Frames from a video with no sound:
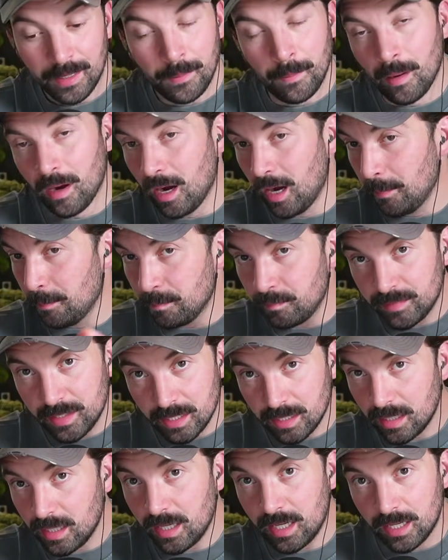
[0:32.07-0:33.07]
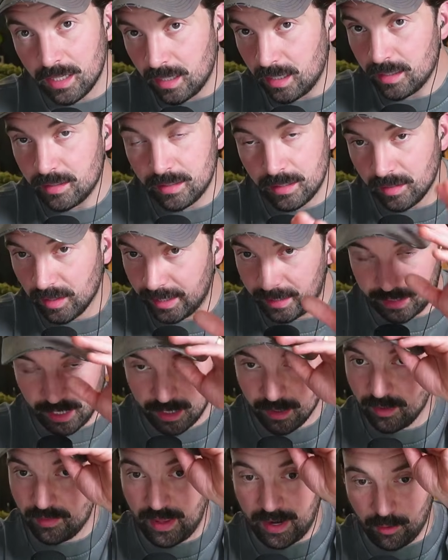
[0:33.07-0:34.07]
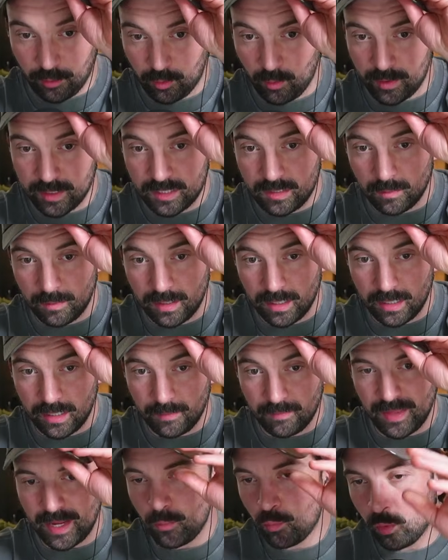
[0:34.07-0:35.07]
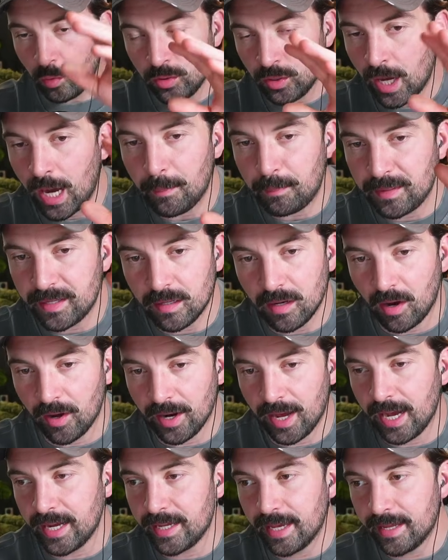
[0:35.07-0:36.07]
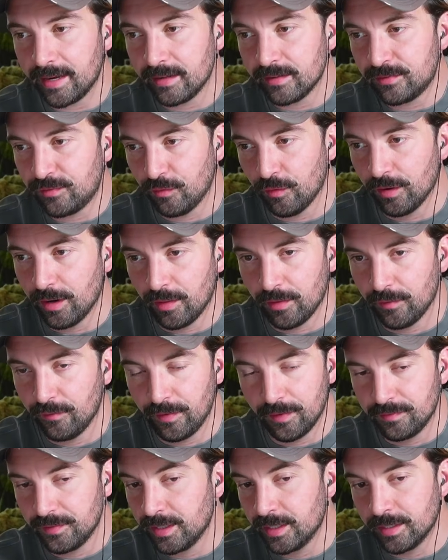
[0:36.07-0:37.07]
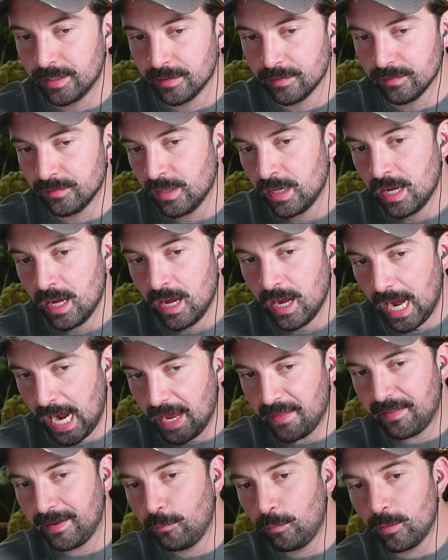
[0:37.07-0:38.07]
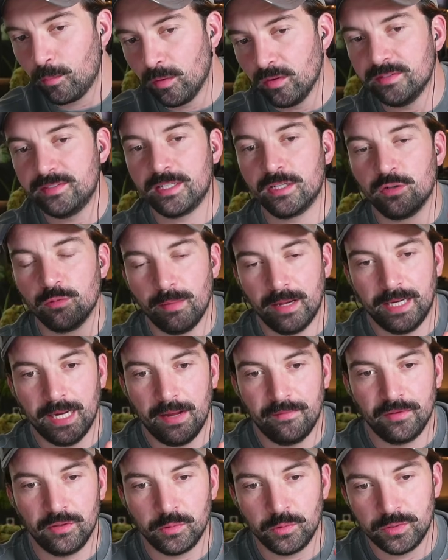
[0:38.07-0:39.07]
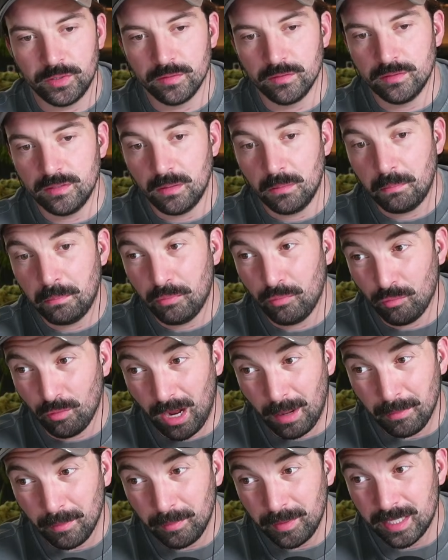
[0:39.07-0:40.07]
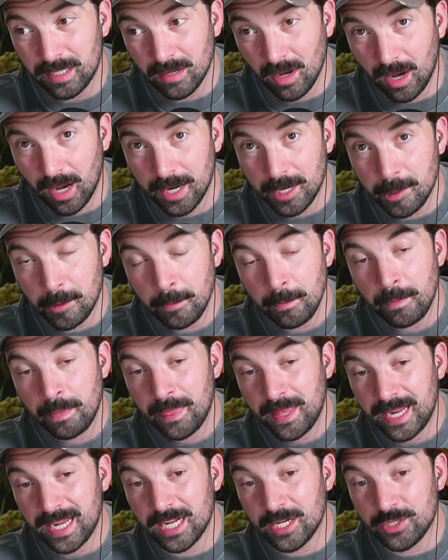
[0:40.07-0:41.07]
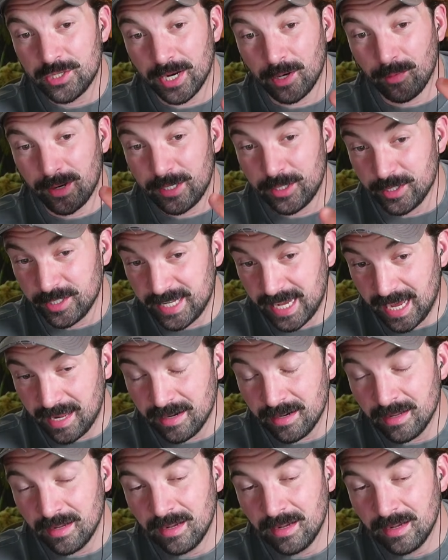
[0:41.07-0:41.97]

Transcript: Like they are going to be. They will not be on hiatus for another 15 years. I think we will see new Mega Evolutions. Probably not in Generation 10,